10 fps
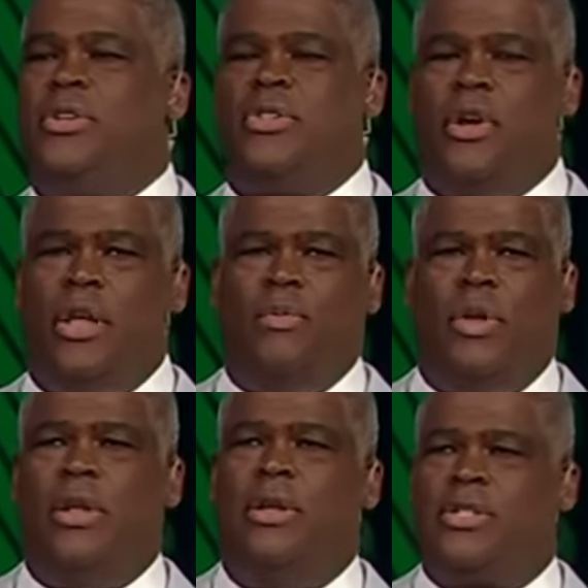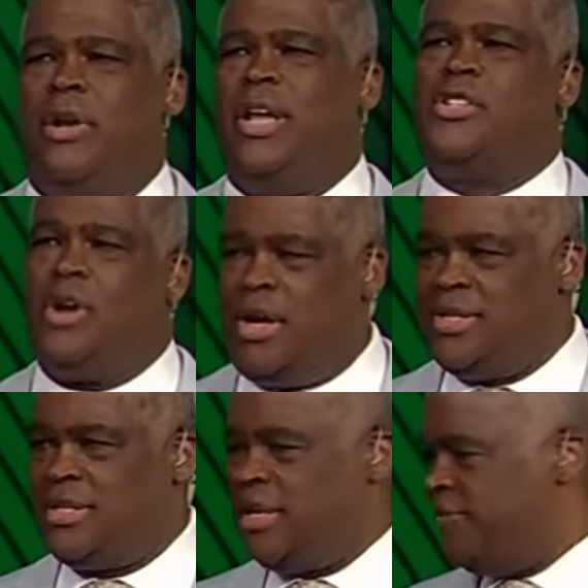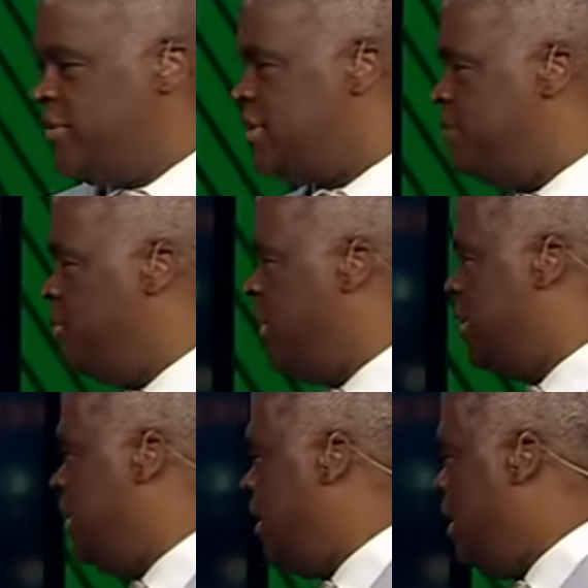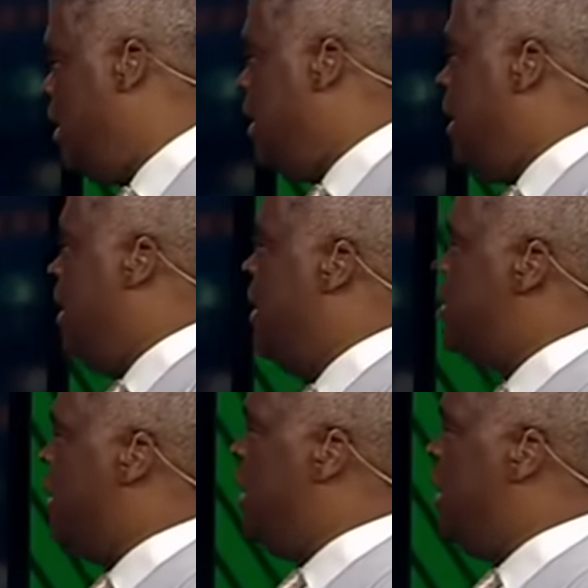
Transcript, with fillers: thought, well, it's going to exhaust itself at some point. So